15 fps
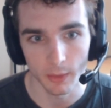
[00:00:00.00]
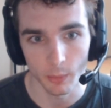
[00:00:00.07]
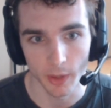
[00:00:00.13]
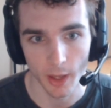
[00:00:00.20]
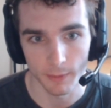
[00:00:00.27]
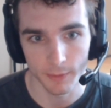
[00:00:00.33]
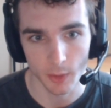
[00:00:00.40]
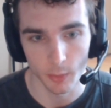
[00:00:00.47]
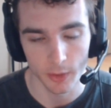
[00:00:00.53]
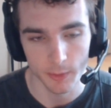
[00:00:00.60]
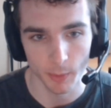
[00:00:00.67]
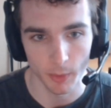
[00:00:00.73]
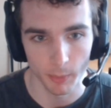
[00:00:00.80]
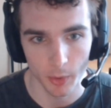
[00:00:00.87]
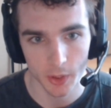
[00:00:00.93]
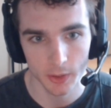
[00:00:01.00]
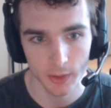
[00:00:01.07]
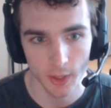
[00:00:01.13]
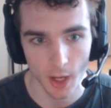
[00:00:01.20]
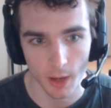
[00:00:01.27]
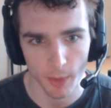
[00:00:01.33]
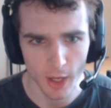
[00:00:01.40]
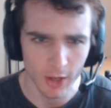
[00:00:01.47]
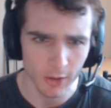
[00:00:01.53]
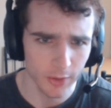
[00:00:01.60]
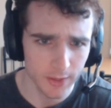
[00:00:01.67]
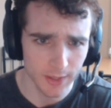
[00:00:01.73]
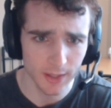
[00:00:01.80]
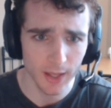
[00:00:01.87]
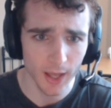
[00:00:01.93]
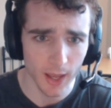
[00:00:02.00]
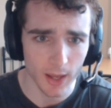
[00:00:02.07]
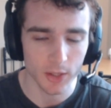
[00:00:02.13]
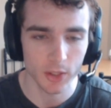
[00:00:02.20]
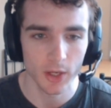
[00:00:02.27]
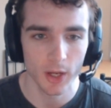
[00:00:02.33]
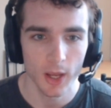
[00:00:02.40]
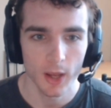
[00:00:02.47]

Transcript: They have someone pushing top. Let's engage.